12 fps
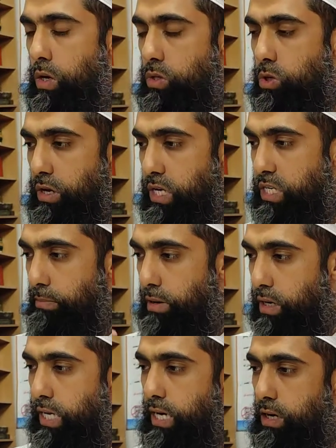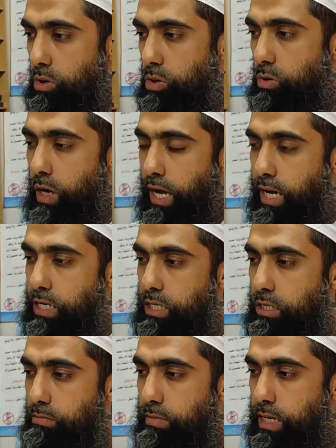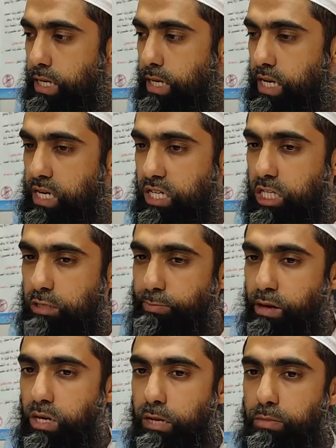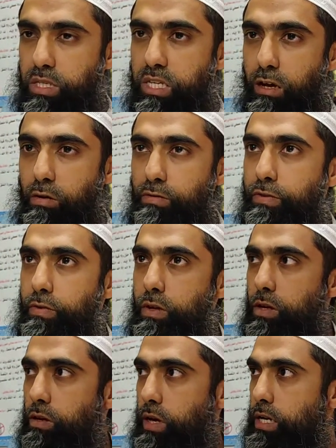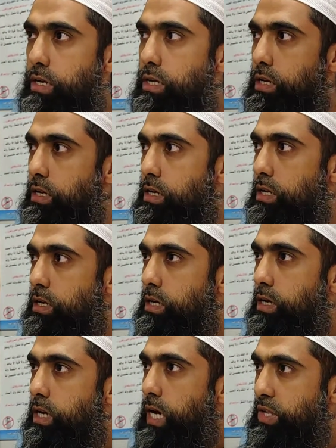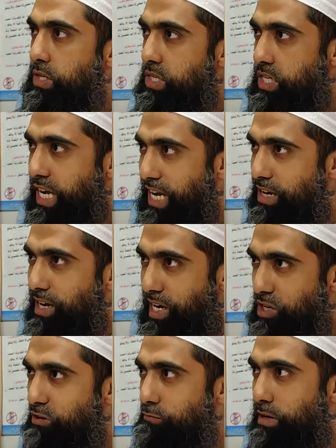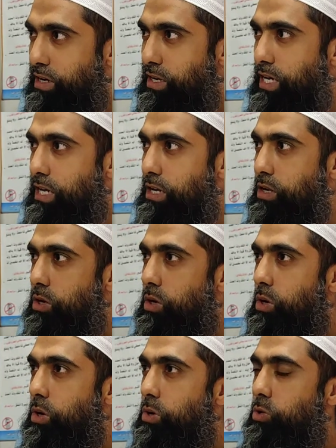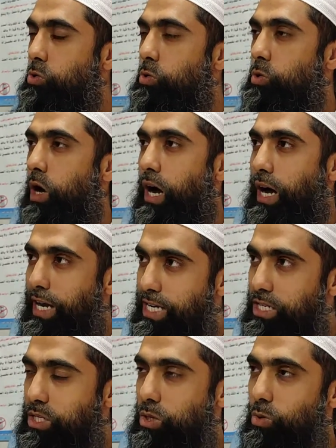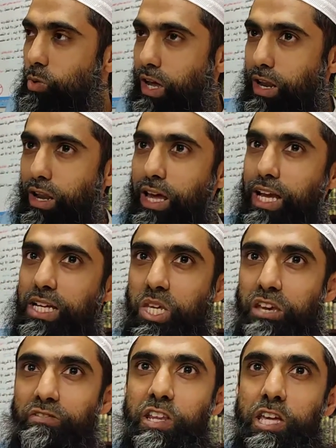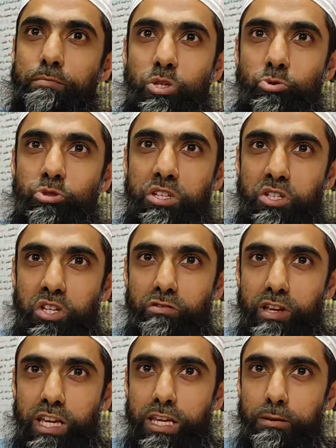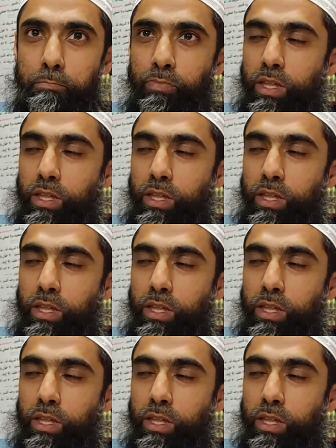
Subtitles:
So there is a bakhil who has money and he doesn't spend on himself, right? And there's a second kind of bakhil who hides what Allah has given him to the degree